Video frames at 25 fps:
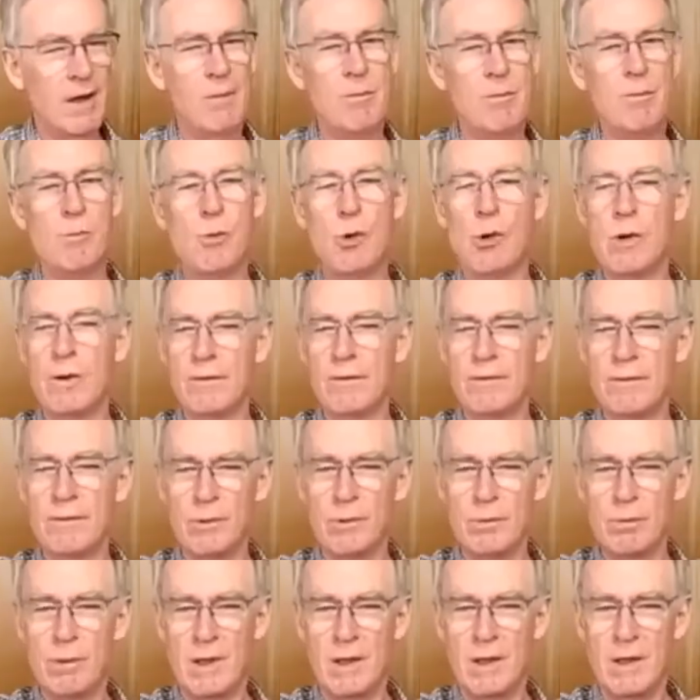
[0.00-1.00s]
more
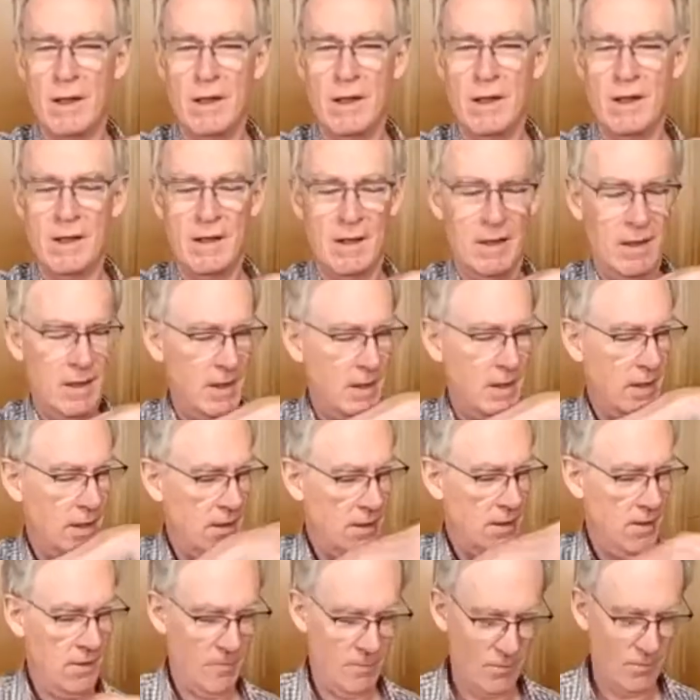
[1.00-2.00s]
full-bodied
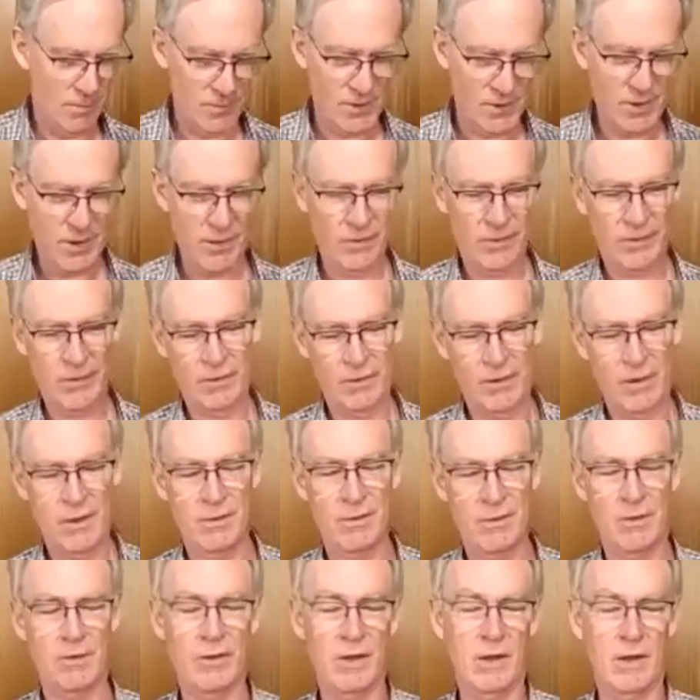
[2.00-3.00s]
and just as
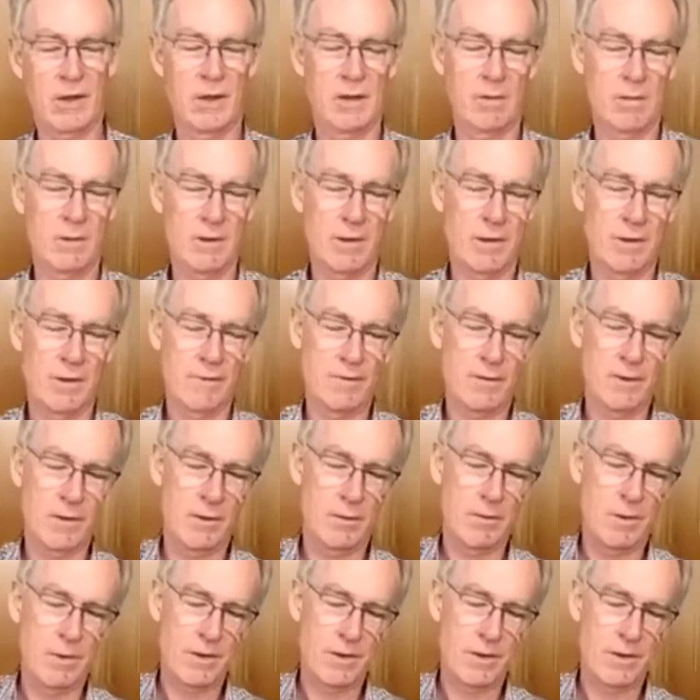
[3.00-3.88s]
interesting in my view,